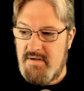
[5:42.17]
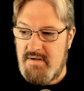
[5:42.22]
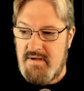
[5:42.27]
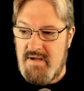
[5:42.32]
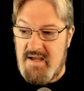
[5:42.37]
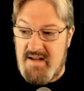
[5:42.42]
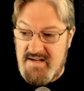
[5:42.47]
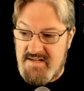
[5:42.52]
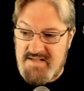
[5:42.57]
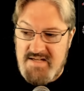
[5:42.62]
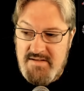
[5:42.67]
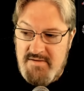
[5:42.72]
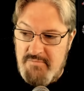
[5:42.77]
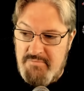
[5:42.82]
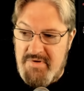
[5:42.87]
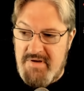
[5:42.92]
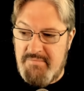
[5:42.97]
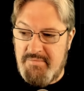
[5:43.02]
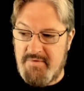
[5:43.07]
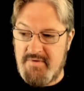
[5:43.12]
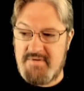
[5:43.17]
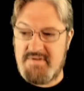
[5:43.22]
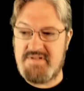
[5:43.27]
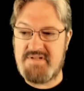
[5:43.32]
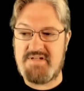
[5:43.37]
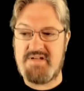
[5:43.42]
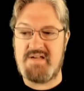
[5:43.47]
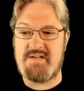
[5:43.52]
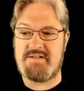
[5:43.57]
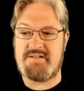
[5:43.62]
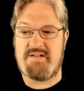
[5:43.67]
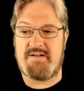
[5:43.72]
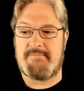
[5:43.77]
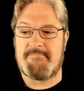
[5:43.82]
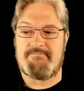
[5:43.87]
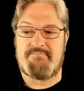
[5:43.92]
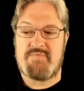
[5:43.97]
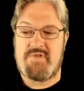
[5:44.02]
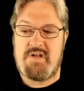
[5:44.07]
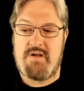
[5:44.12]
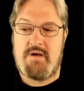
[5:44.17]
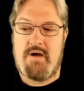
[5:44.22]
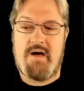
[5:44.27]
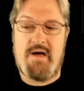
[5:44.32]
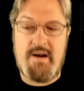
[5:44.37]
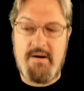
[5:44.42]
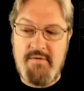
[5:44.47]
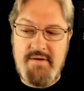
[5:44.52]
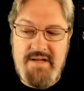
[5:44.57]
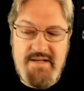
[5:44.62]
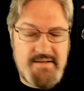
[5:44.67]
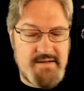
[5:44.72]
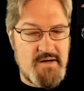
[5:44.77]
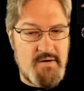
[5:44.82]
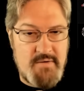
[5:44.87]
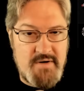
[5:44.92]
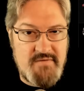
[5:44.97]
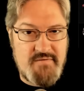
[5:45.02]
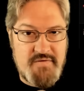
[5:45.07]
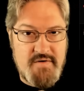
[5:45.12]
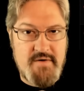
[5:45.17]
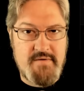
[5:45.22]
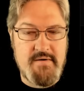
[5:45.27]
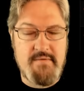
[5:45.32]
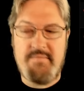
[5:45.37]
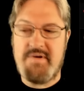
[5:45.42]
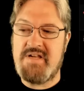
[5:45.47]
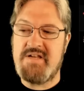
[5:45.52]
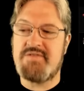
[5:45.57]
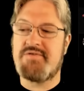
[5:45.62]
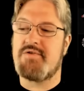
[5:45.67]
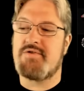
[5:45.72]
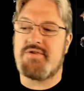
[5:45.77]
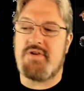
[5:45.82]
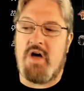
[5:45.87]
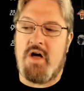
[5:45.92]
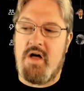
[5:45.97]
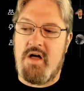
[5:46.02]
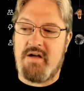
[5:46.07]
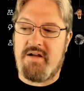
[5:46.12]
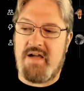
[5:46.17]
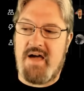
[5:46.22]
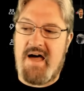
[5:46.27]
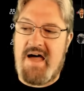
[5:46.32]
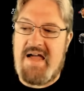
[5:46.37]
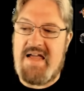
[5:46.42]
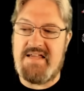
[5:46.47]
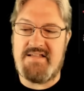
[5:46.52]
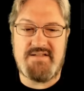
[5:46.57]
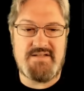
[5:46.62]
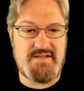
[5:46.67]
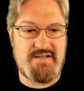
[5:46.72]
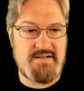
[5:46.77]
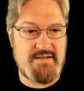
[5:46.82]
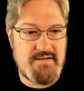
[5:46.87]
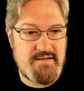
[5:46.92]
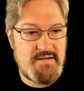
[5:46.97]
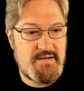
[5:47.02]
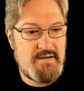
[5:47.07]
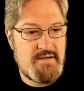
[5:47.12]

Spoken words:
And I said, you people are disgusting. I don't need to go any further because there's all kinds